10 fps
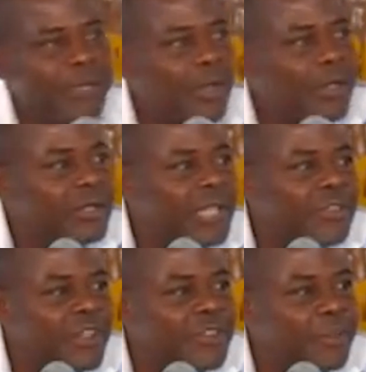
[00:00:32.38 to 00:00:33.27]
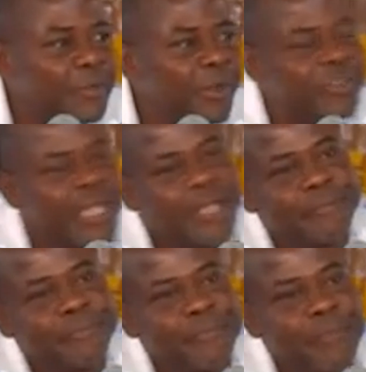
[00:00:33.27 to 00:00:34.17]
to undertake such a project.
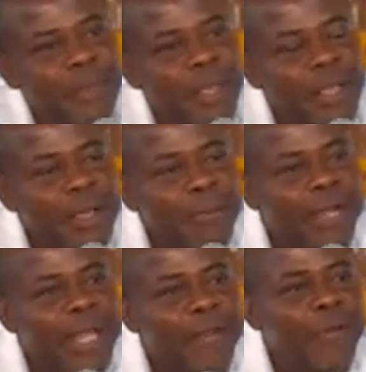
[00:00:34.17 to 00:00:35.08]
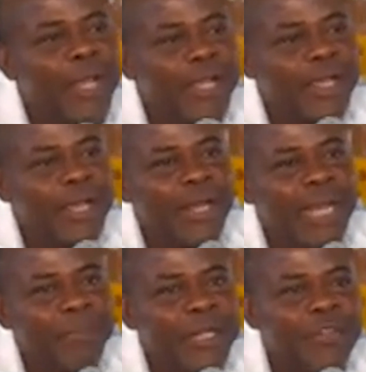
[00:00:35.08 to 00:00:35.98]
But anyway,
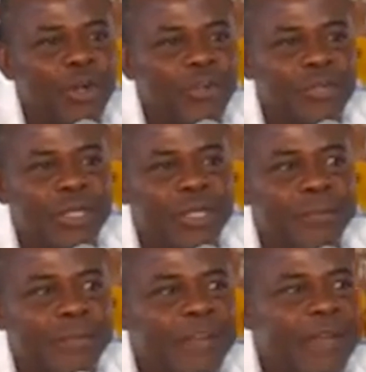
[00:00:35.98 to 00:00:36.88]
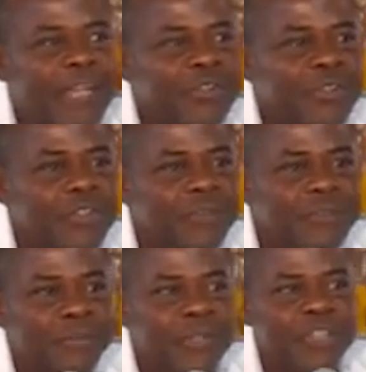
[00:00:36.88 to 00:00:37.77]
let me talk to the manufacturers of
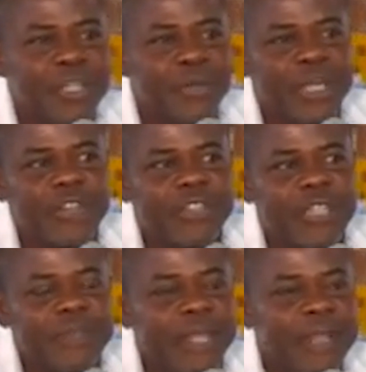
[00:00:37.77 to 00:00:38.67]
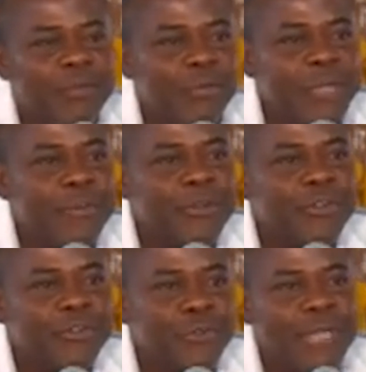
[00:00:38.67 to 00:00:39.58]
the machinery and see if they will be able
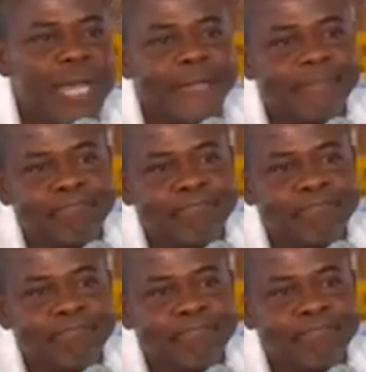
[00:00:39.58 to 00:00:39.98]
to do that.